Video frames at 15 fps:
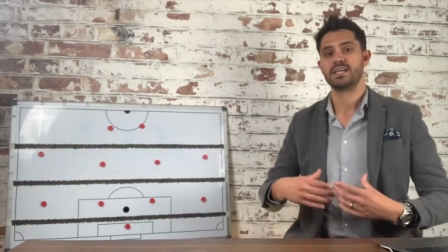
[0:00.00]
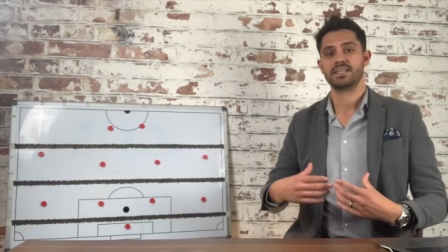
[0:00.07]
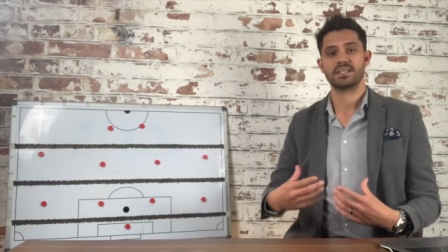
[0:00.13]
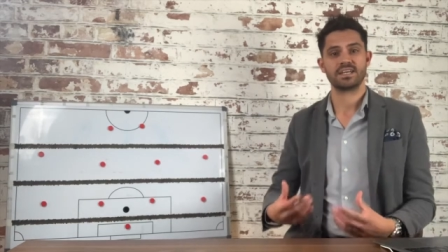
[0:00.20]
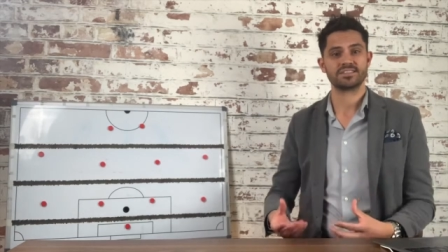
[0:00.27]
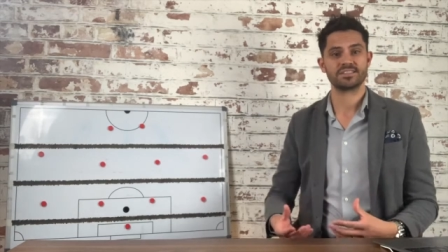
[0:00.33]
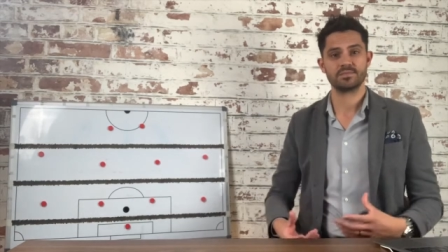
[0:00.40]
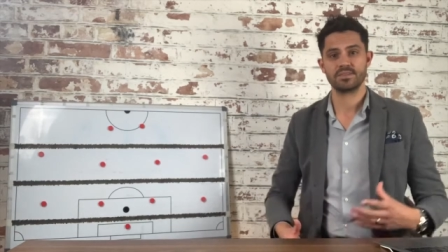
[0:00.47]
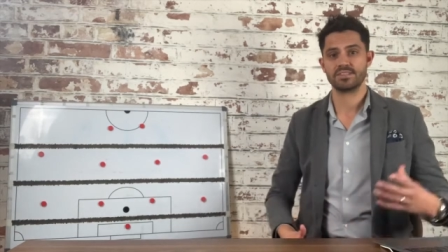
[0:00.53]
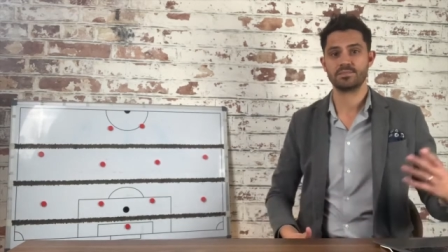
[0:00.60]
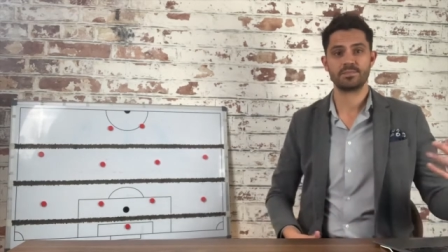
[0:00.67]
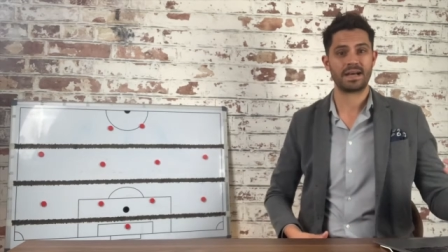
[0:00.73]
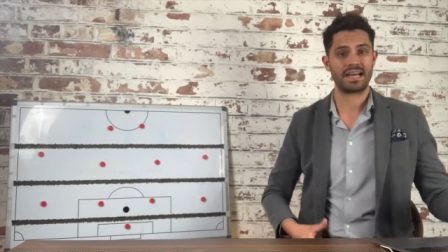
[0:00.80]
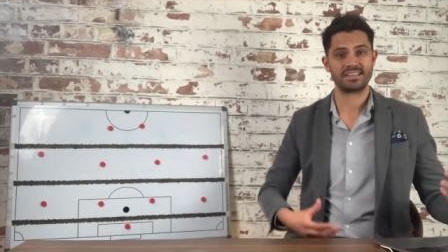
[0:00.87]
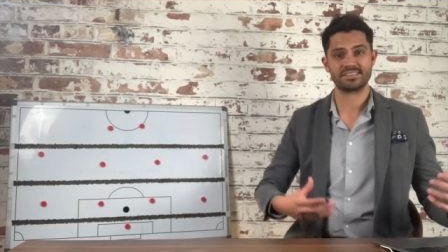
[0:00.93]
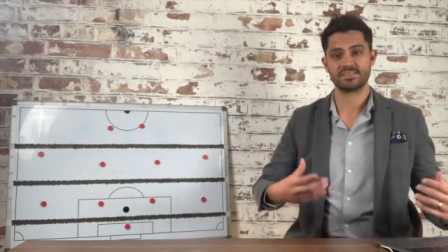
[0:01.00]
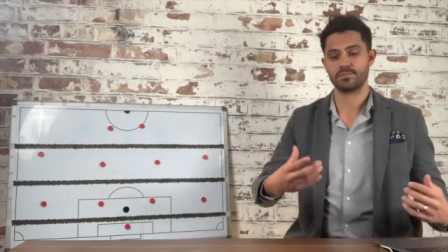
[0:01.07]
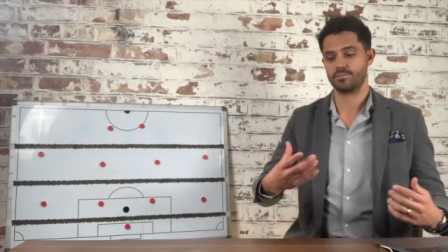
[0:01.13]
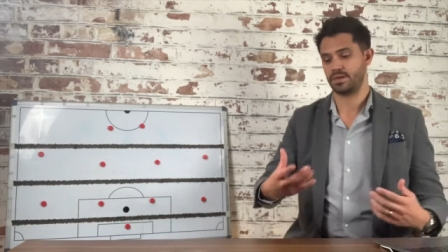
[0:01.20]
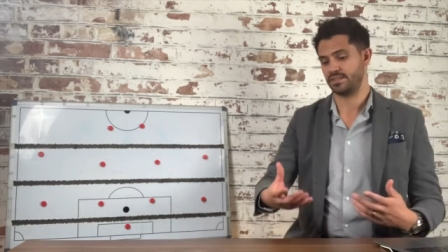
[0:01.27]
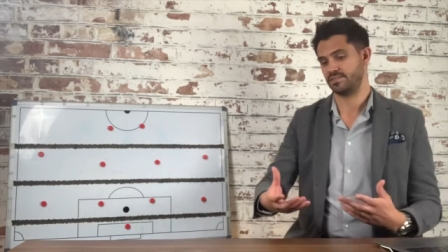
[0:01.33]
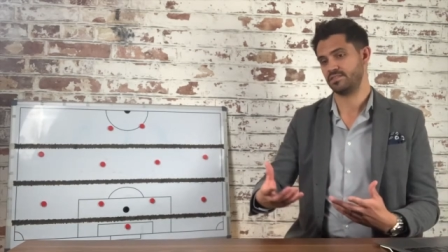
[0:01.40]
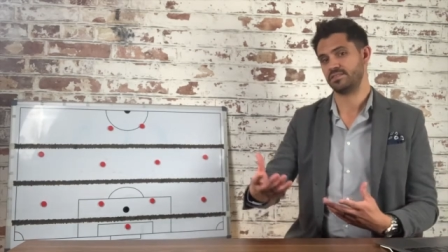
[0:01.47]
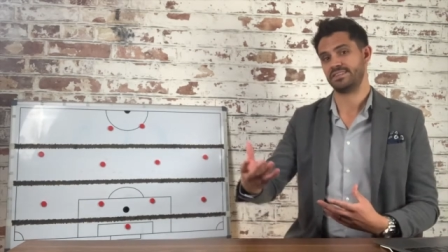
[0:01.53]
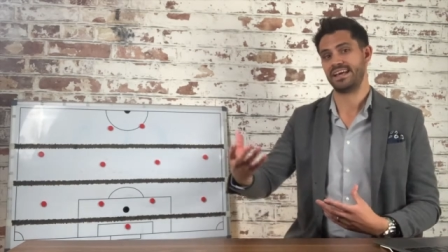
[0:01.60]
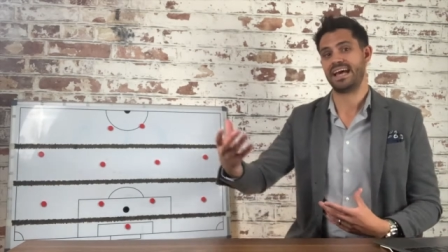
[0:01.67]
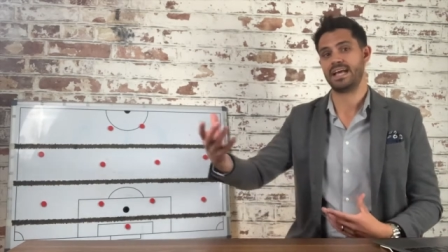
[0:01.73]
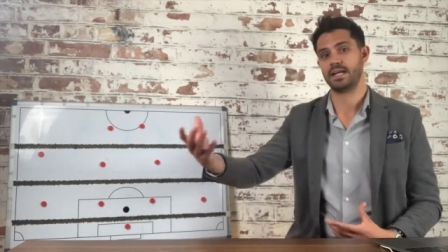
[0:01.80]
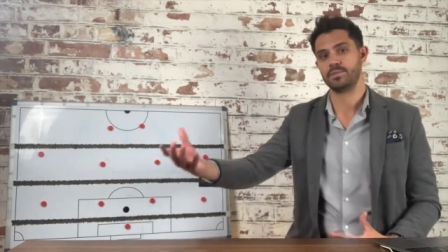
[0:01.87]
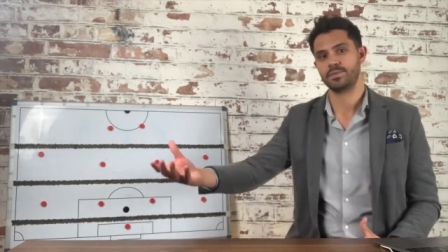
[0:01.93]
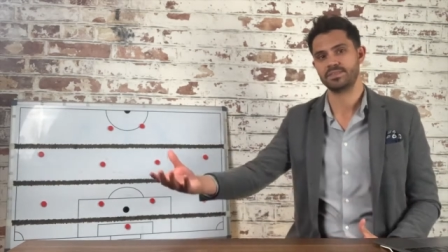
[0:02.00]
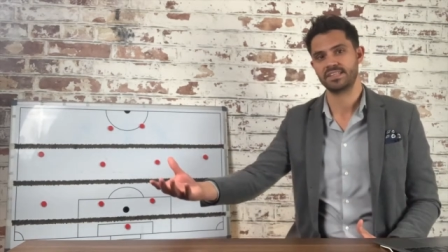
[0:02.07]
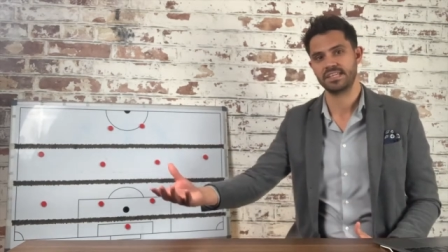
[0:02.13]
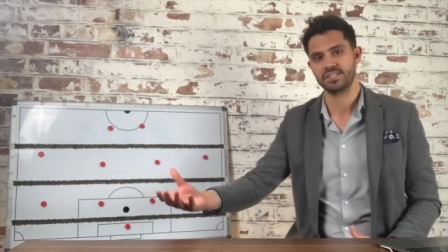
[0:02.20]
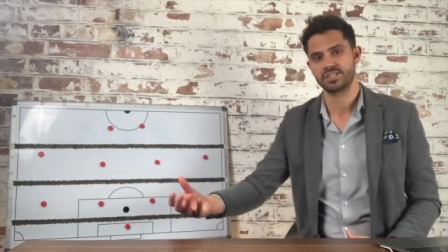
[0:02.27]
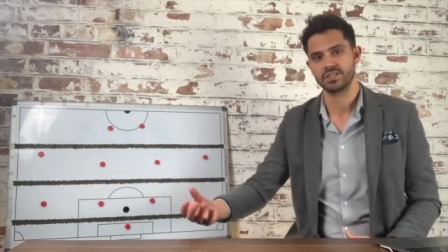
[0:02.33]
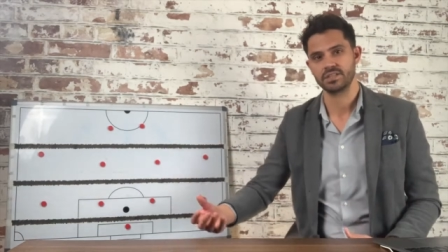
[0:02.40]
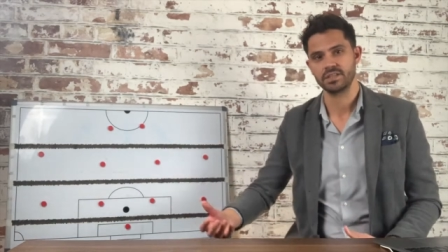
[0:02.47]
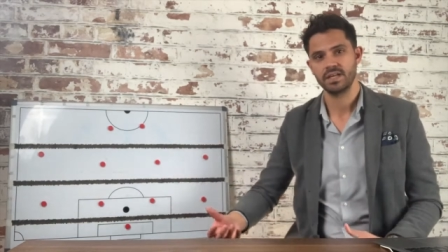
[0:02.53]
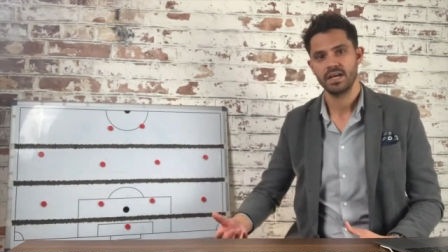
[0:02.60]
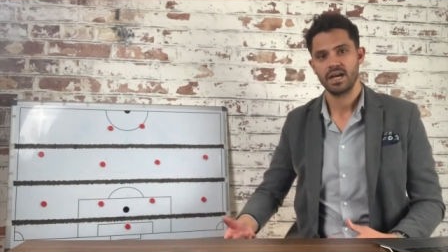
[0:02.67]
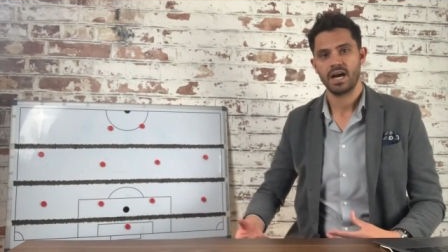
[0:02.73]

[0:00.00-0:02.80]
customers, past, present, and potential,